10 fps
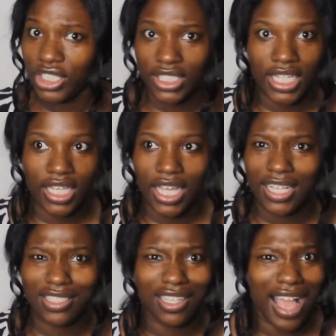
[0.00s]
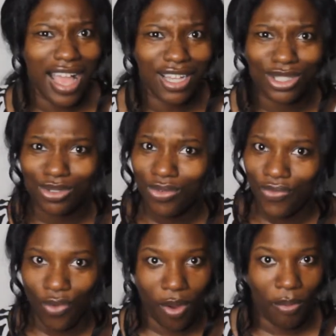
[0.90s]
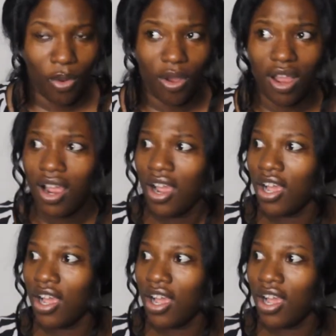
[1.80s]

She's like, yeah. I said, I could do 4 more.